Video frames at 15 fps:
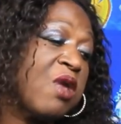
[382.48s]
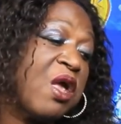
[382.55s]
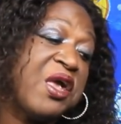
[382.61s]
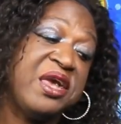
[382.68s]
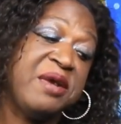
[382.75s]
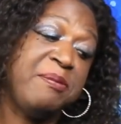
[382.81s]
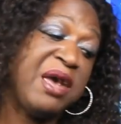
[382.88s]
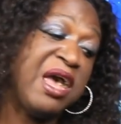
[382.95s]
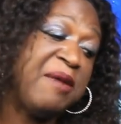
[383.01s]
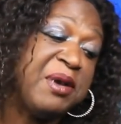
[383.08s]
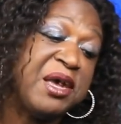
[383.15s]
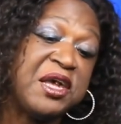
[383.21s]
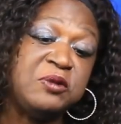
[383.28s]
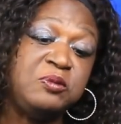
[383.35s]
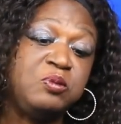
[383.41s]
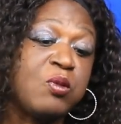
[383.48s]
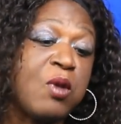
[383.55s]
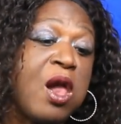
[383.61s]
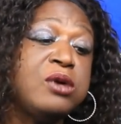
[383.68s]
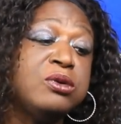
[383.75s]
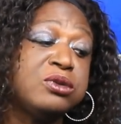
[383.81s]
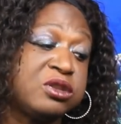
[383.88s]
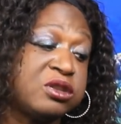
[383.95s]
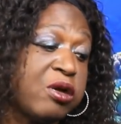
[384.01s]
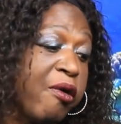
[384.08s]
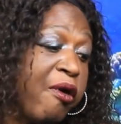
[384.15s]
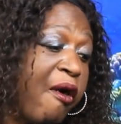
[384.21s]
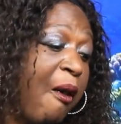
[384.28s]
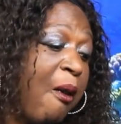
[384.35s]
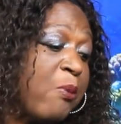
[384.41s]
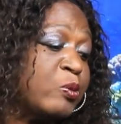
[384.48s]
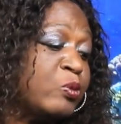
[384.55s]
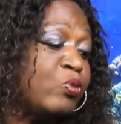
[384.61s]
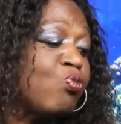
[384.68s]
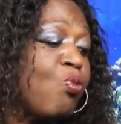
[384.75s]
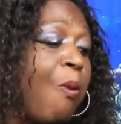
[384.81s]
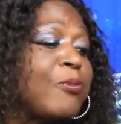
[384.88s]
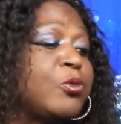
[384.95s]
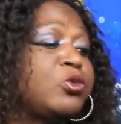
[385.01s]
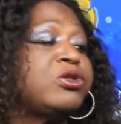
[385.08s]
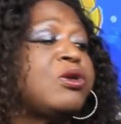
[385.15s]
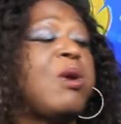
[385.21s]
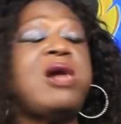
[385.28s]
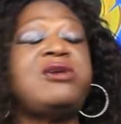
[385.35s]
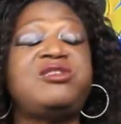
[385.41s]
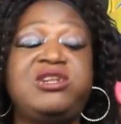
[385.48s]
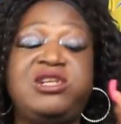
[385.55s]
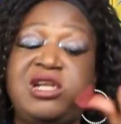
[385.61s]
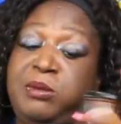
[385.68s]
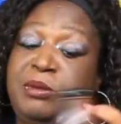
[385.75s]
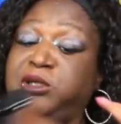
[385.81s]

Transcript: And baby, it was so good. So I said, let